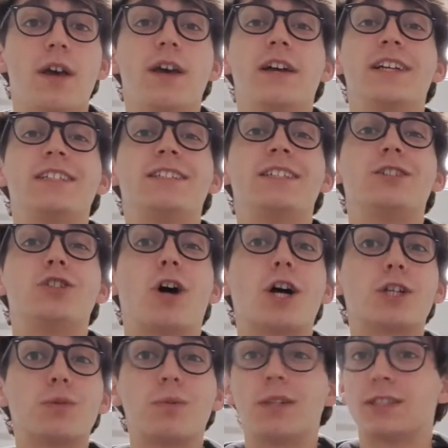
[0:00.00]
You see,
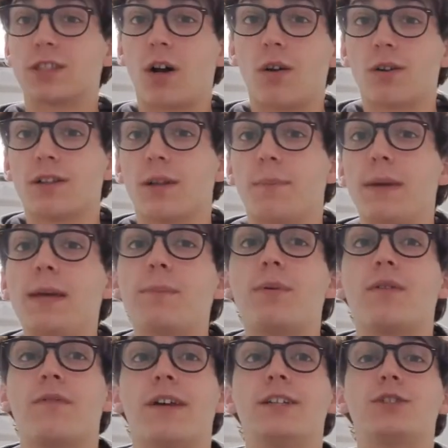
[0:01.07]
Joshua is calling the people
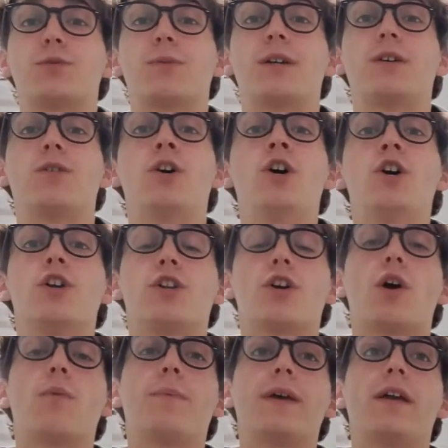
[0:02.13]
of Israel to
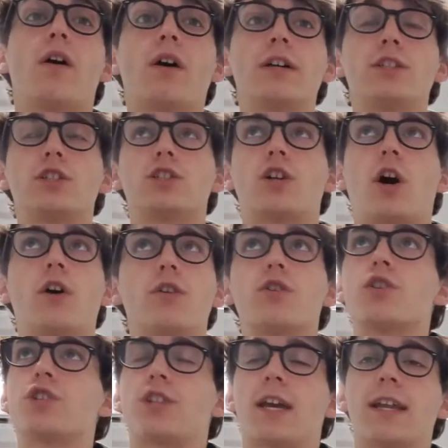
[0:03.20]
go beyond just
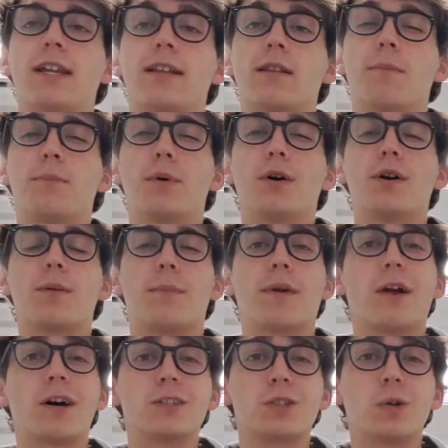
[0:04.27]
understanding the book, but
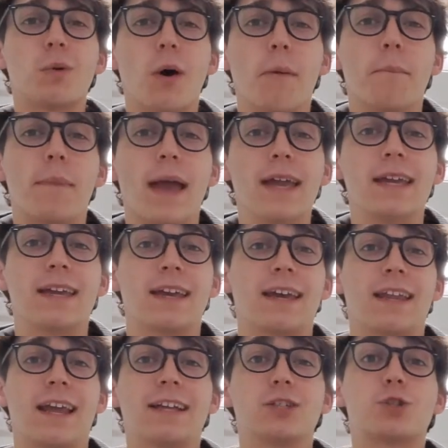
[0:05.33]
also obeying
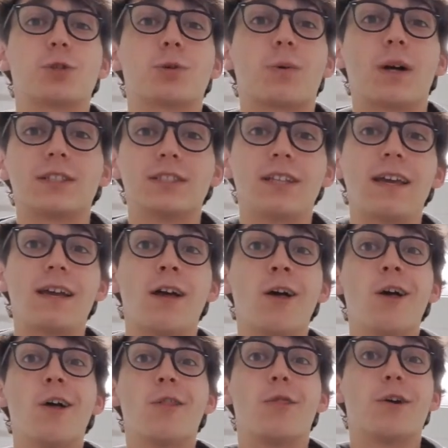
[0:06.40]
it and trusting
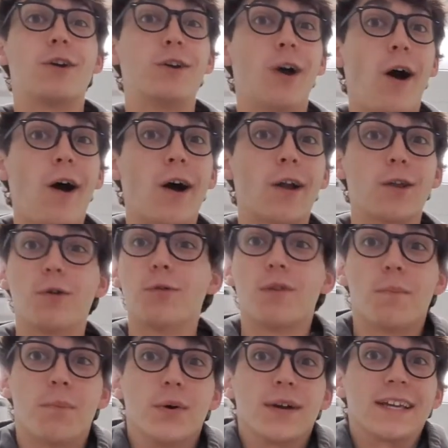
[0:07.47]
the God who the
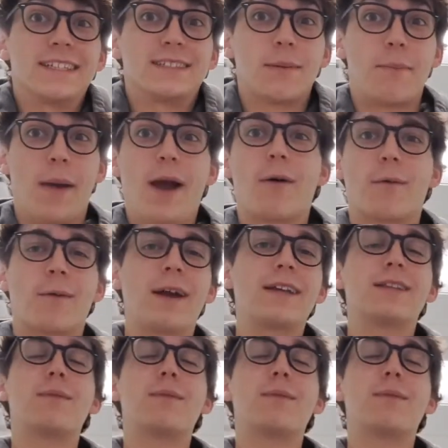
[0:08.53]
book is about, right?